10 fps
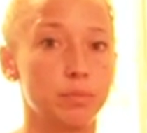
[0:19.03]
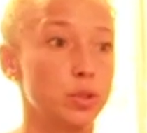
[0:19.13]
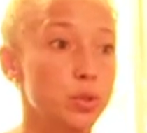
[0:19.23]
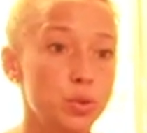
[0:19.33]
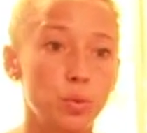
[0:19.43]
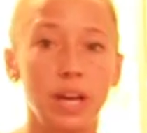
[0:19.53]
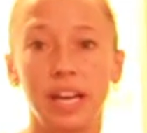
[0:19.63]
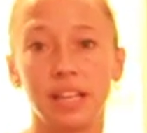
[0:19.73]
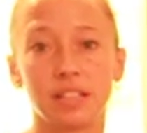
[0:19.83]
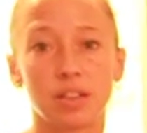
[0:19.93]
lose
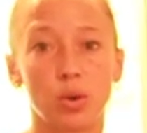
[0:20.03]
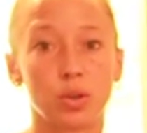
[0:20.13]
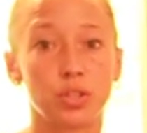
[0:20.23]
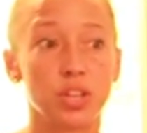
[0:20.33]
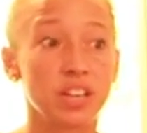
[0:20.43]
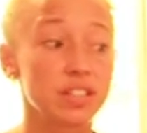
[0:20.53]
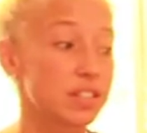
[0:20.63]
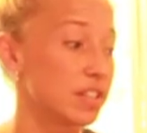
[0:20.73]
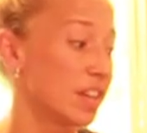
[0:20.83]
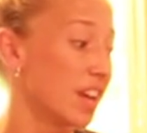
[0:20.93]
weight, or
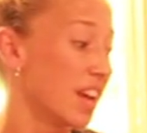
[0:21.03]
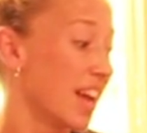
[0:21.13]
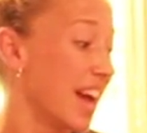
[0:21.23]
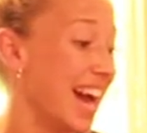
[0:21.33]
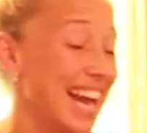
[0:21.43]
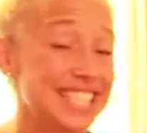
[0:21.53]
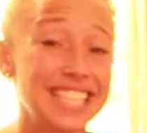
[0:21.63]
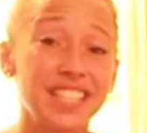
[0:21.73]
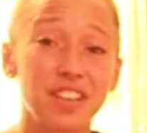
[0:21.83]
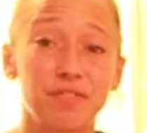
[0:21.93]
just
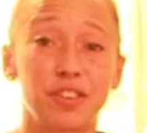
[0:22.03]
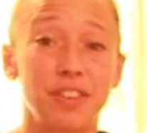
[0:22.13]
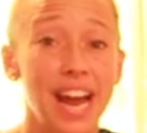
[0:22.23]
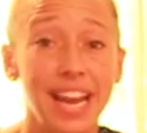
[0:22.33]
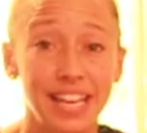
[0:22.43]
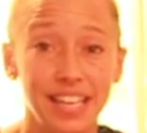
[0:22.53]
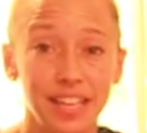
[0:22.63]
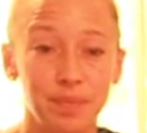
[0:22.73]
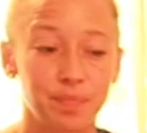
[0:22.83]
ideas on variety.